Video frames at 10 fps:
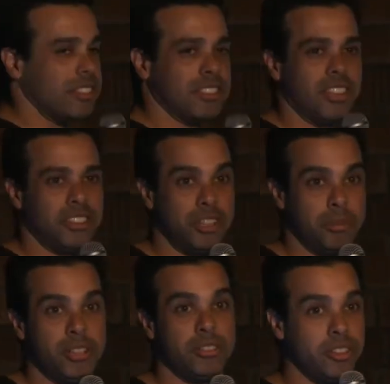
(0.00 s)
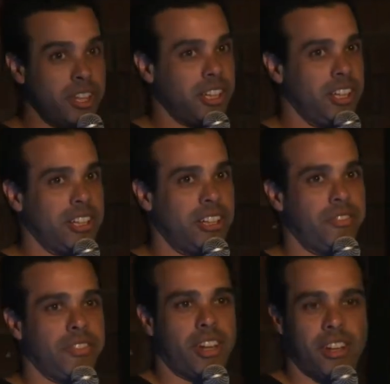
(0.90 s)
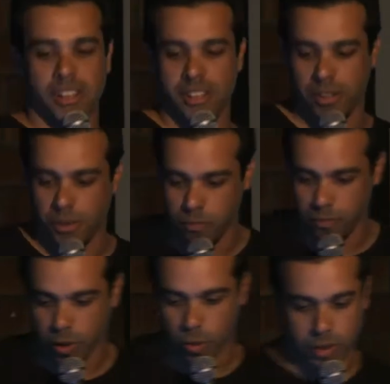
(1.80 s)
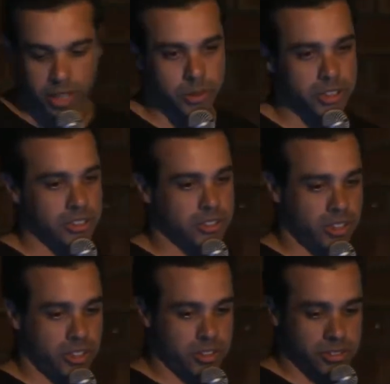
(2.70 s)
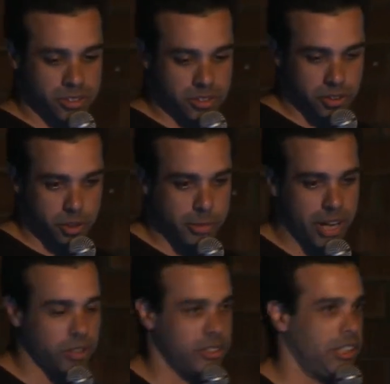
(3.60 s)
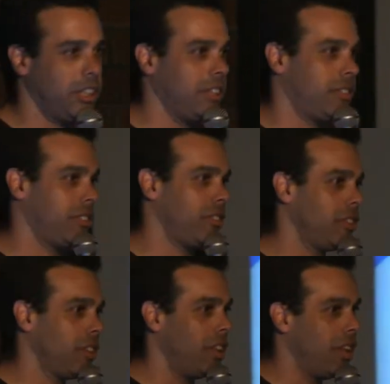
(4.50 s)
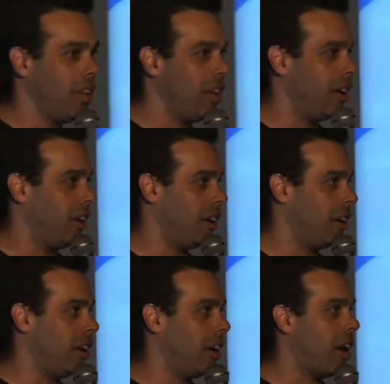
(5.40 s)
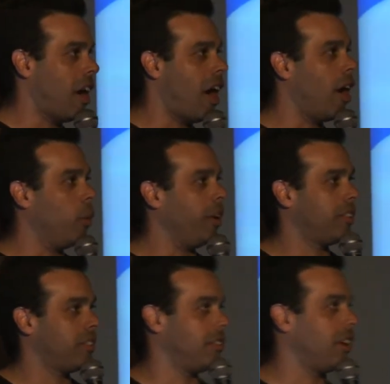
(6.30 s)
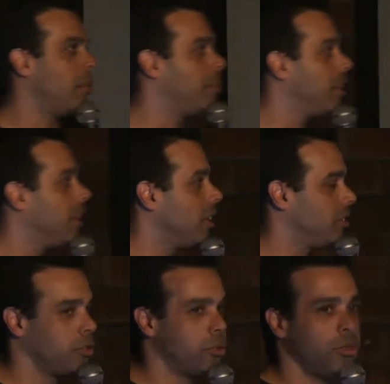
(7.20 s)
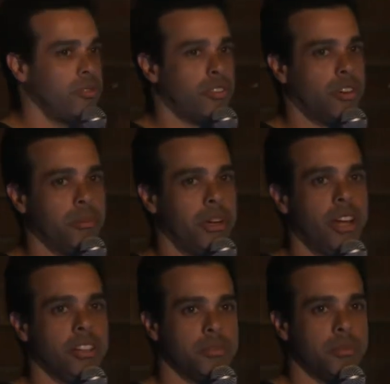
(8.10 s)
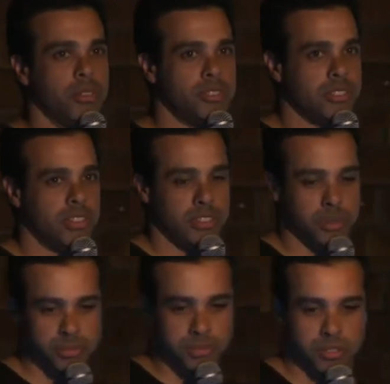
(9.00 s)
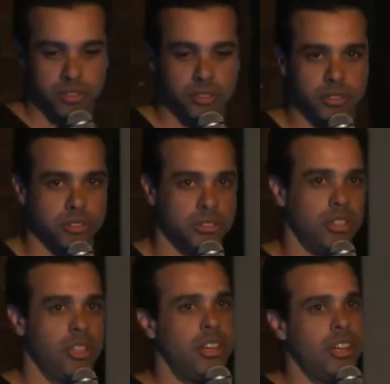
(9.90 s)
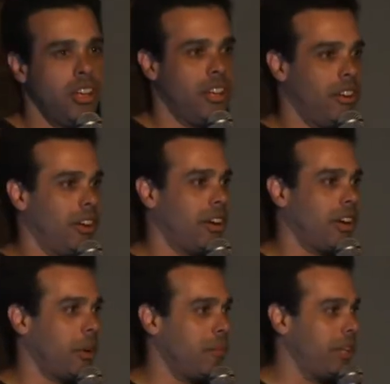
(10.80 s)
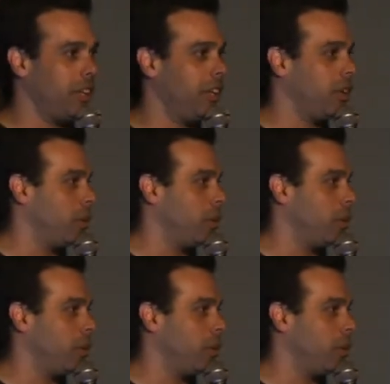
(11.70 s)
is not going to be too technical. What I want to talk to you about is how Wix as a company grew from a small startup to a company